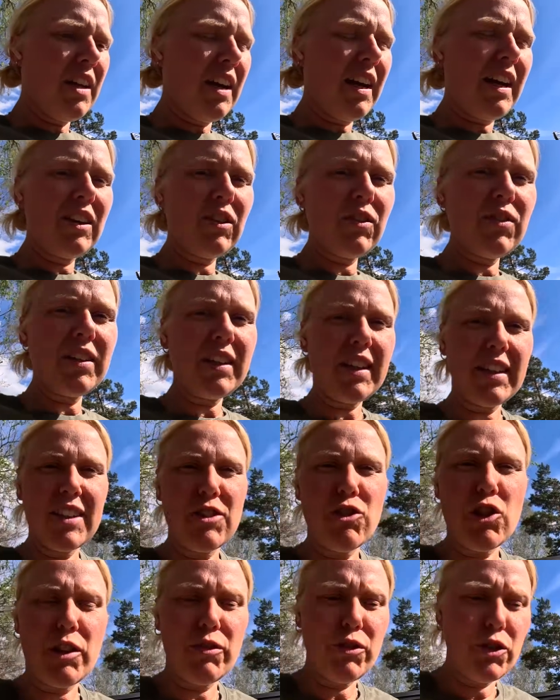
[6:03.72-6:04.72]
I don't think I can
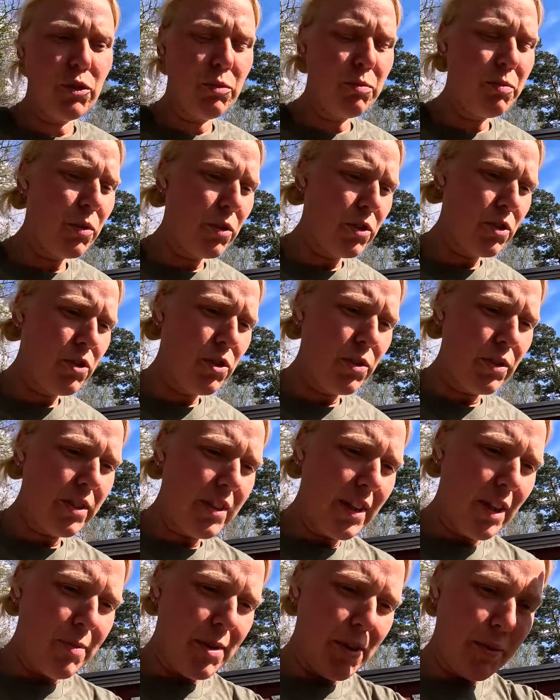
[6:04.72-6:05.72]
drive more than 2 at a
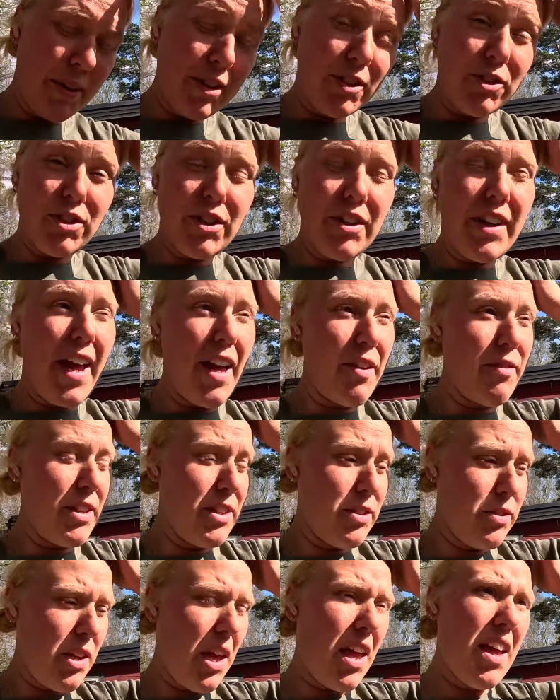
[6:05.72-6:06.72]
time anyway, because they're heavy
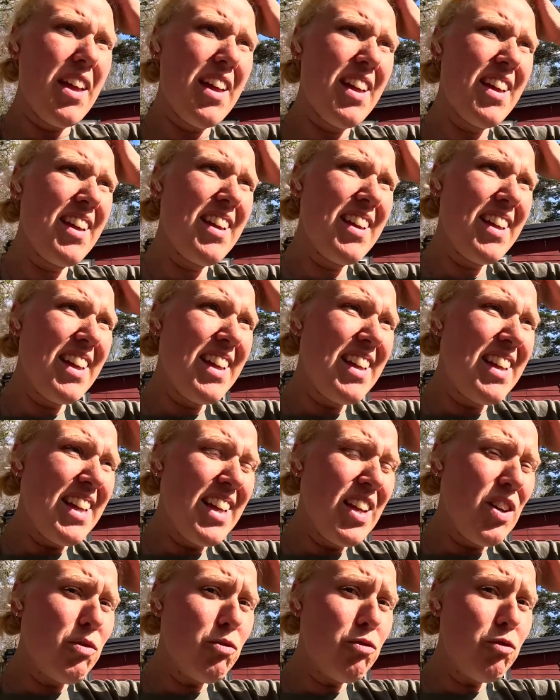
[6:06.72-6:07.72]
as
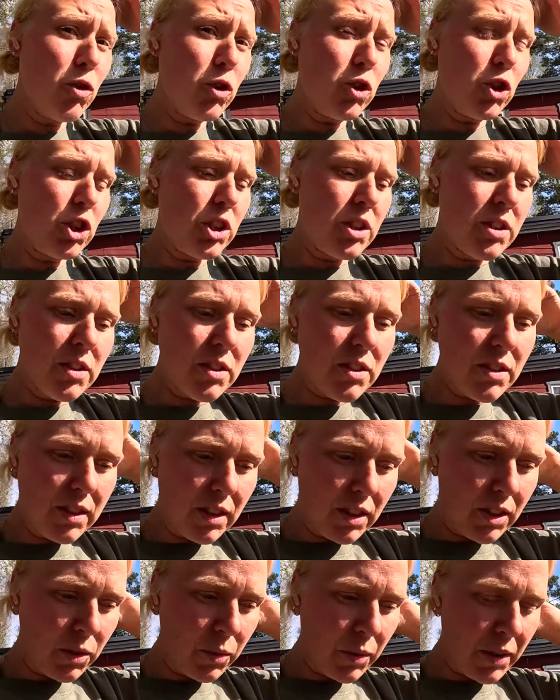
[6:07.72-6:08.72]
fudge.
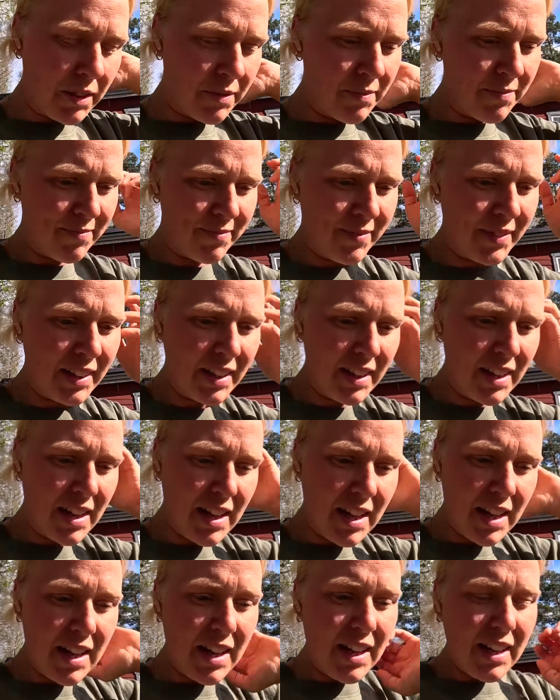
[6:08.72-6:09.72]
So
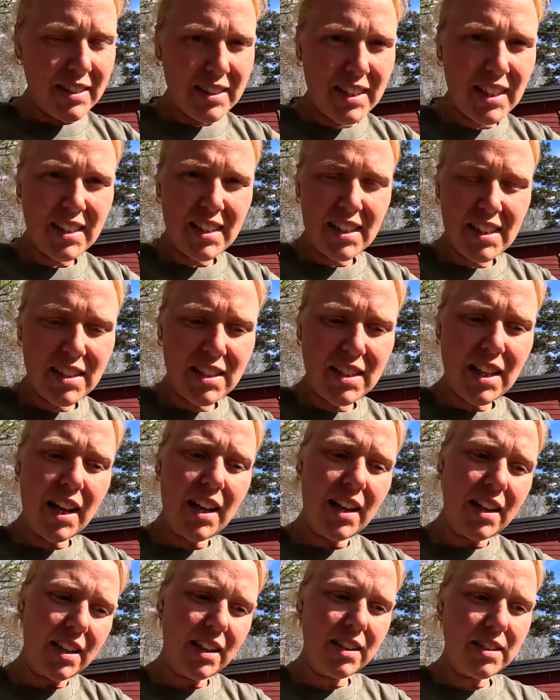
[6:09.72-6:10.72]
let's take these
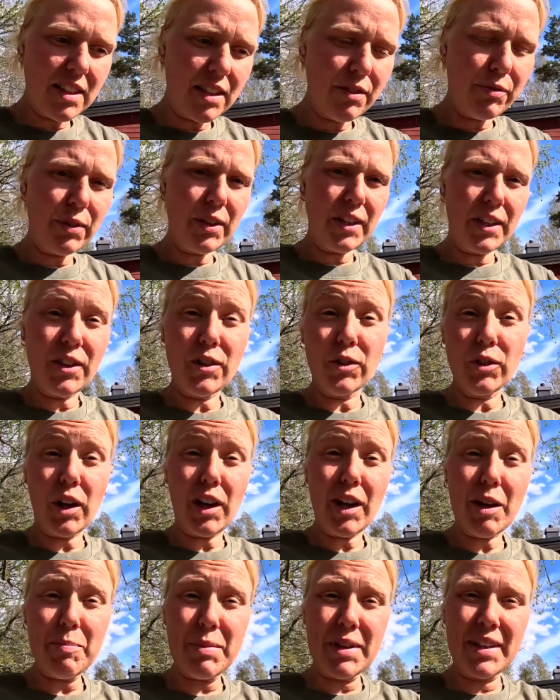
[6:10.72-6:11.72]
and see if we need another
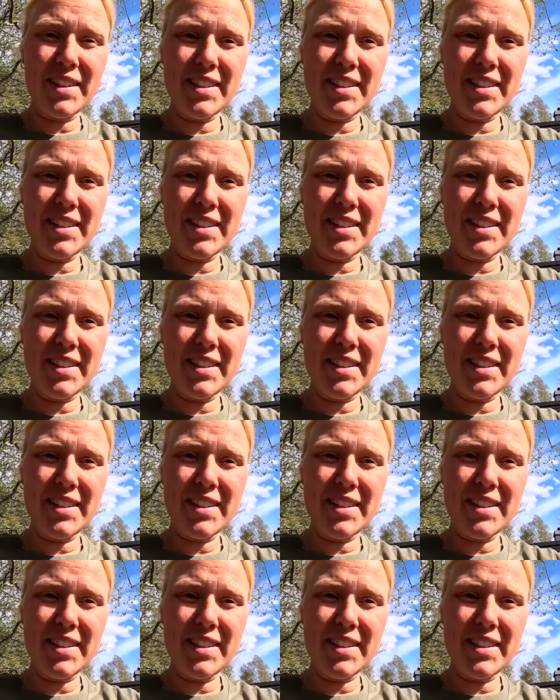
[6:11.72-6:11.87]
lap.